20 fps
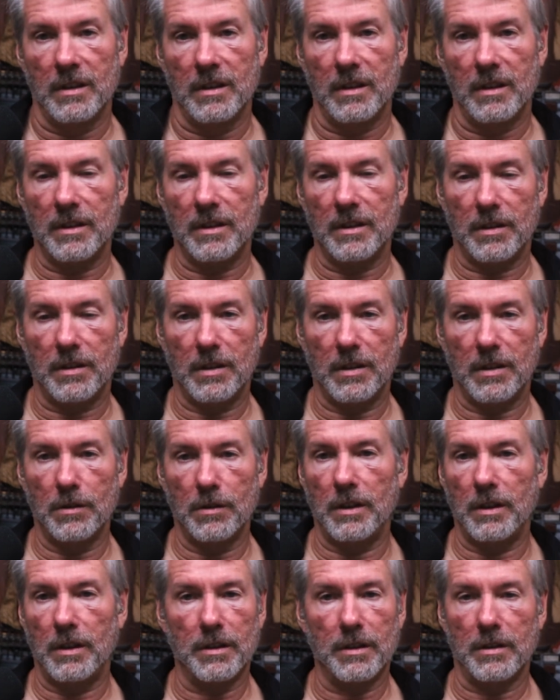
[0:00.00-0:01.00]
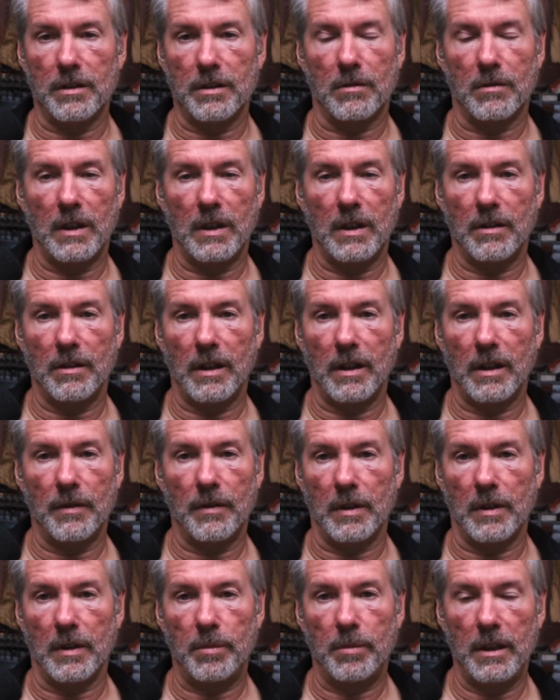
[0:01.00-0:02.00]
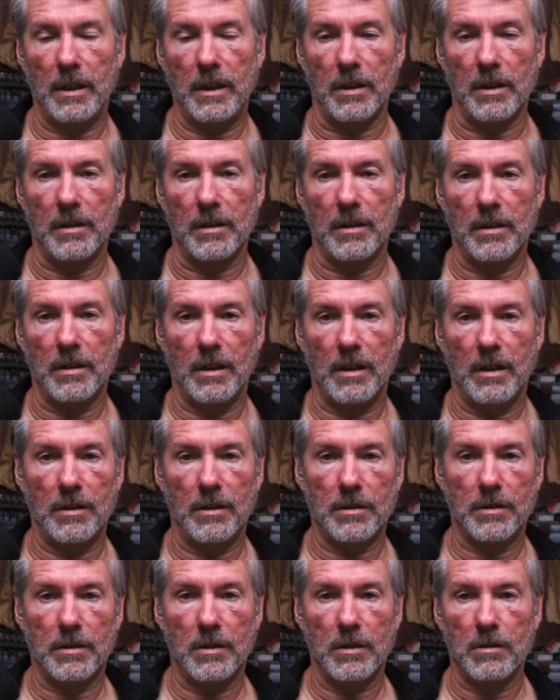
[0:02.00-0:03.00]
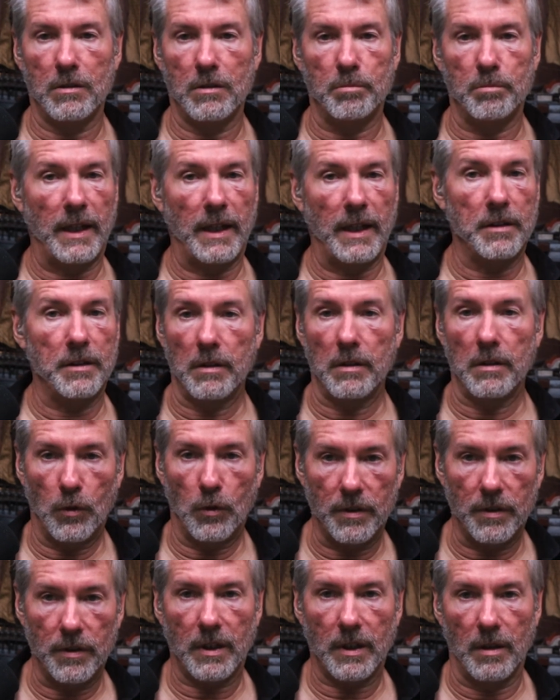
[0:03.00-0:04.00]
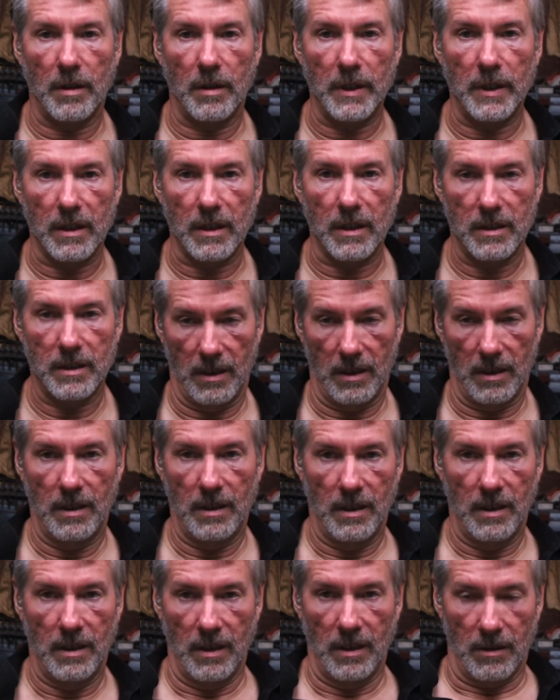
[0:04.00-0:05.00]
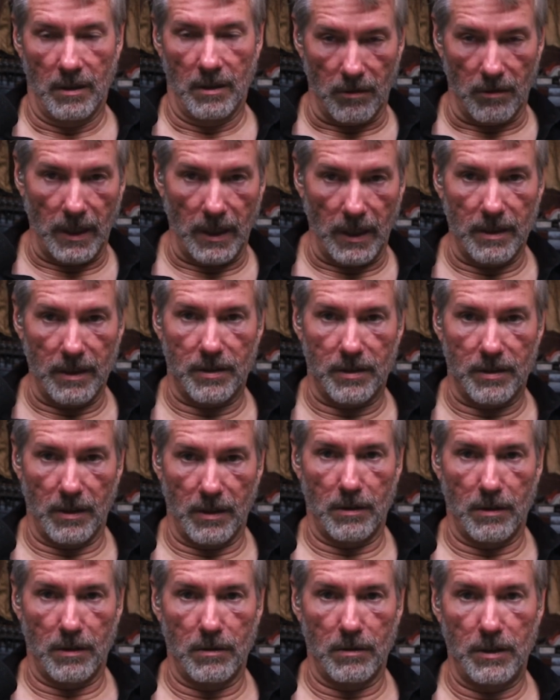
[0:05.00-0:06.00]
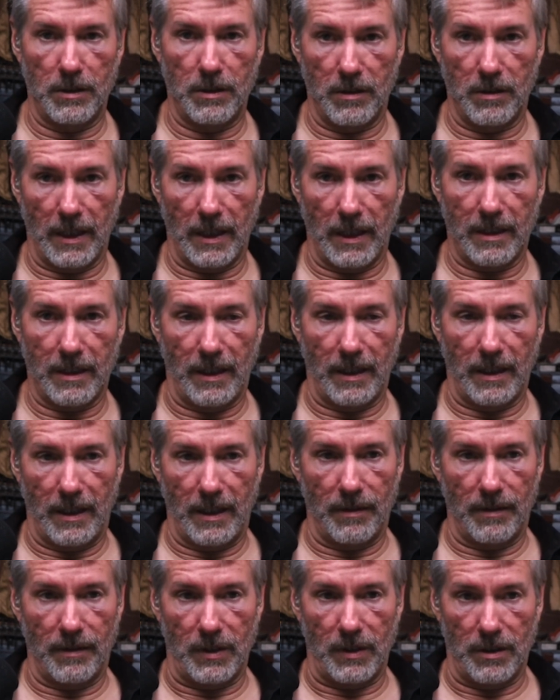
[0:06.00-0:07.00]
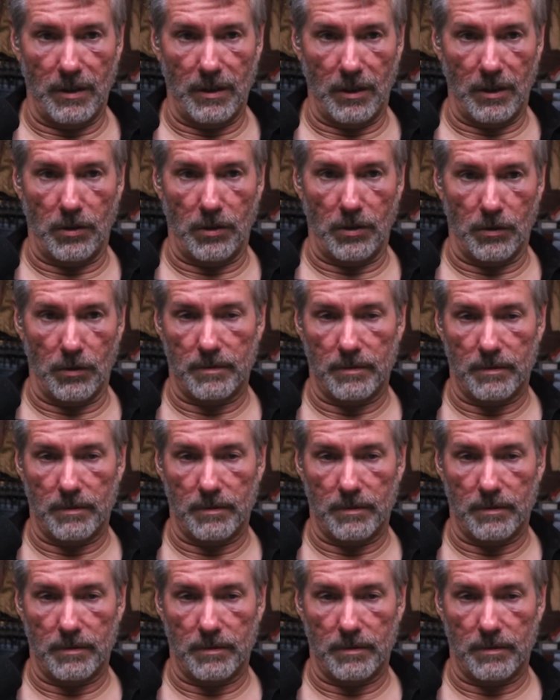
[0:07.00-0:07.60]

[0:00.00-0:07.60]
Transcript: And Satoshi isn't around to have an opinion, and there's no bad divorce coming, right? And so you're not going to have these issues.